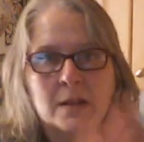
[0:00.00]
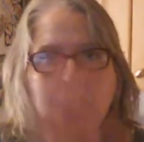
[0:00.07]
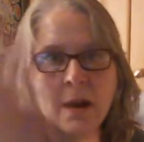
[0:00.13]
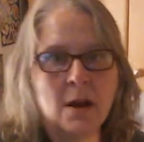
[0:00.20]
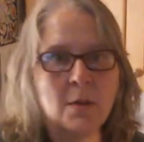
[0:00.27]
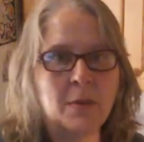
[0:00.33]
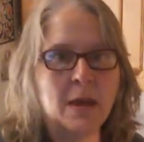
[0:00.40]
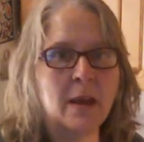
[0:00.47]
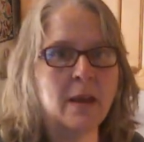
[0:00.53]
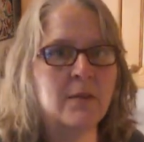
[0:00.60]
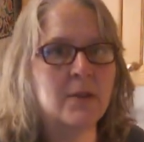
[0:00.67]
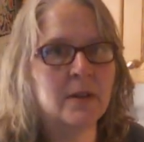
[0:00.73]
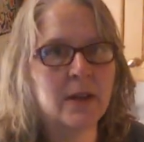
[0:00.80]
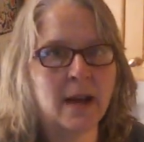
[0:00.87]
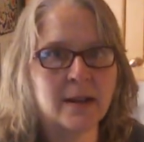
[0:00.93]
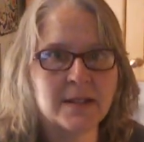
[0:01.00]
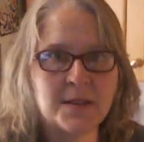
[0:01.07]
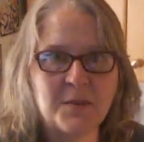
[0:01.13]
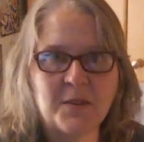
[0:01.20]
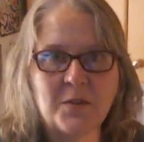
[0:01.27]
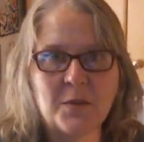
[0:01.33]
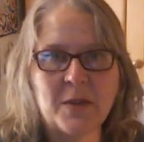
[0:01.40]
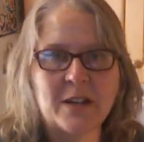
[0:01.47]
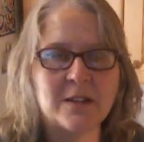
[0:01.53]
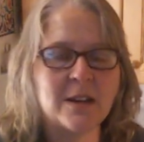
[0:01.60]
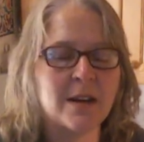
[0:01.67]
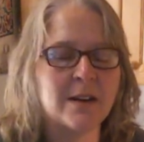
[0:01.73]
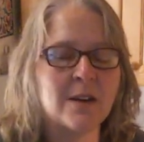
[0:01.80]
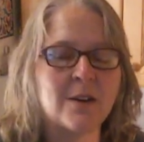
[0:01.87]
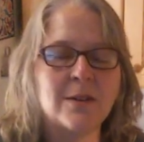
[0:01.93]
So I hope that gave you guys some
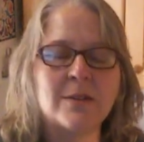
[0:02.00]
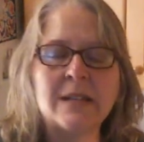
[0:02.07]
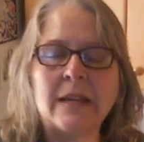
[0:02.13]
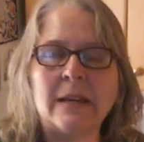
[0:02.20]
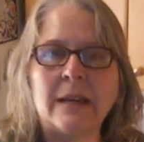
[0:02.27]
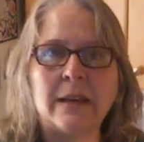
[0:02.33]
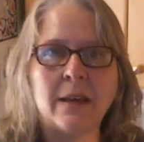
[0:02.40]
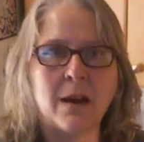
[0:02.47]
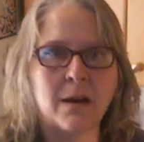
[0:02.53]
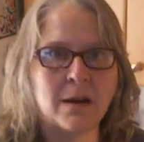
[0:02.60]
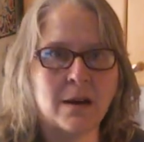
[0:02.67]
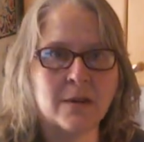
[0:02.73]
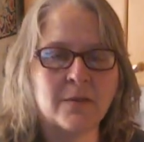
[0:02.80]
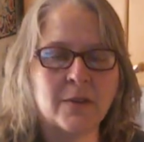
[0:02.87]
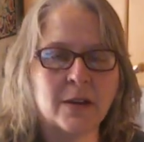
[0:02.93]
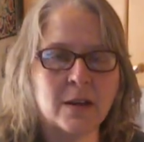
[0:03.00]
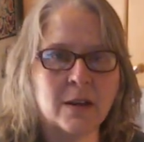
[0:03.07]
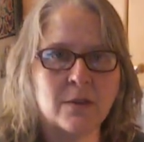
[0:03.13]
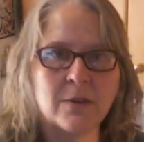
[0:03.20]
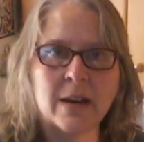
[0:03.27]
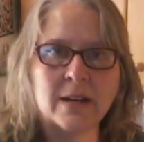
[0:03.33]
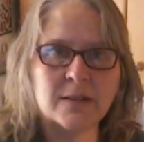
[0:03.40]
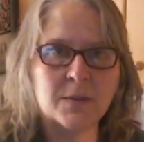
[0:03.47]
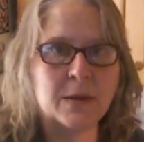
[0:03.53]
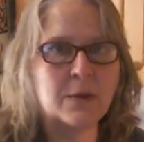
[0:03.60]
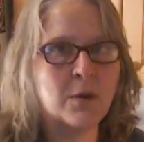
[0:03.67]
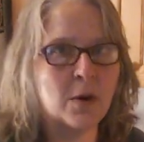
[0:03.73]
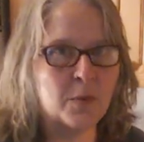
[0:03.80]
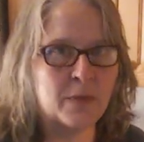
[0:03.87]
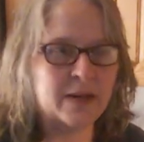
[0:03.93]
information. I know it was a long video. Next
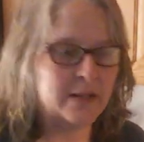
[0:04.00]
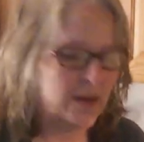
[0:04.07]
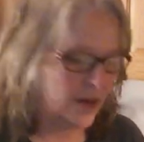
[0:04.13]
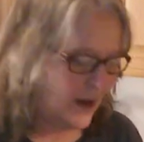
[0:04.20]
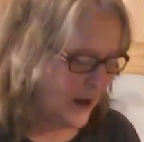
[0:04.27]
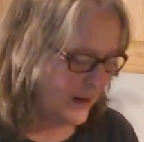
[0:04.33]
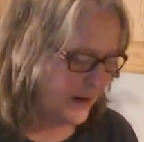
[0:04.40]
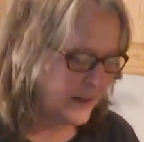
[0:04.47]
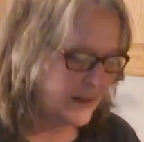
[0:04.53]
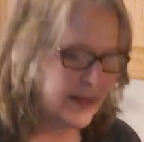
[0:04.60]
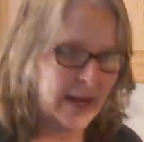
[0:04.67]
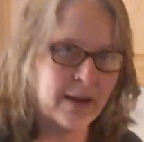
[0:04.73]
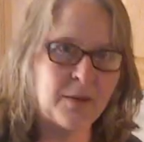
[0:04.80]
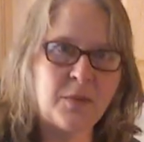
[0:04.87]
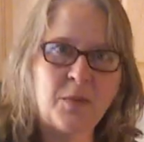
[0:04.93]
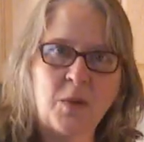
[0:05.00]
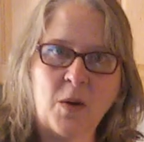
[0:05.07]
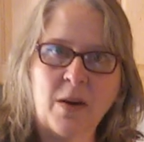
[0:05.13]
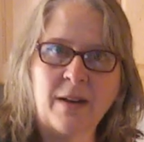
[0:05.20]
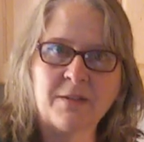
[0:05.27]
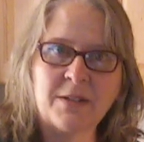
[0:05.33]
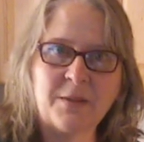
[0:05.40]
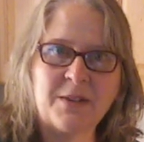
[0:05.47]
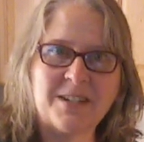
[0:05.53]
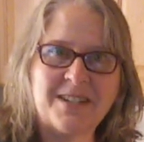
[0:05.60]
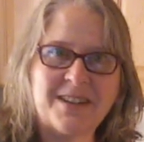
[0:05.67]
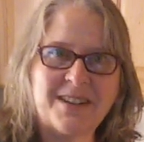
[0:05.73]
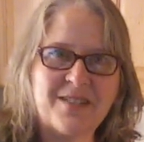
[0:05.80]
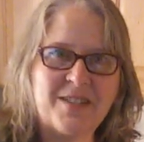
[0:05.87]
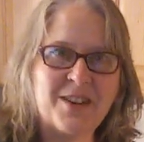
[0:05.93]
week won't be so long because I won't have so much
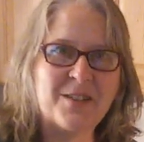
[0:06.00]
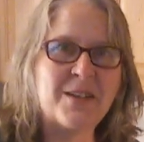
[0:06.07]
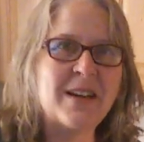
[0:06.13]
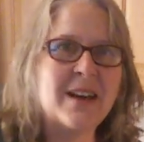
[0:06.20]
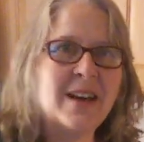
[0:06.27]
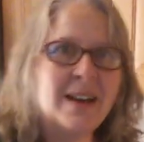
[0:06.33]
to give you.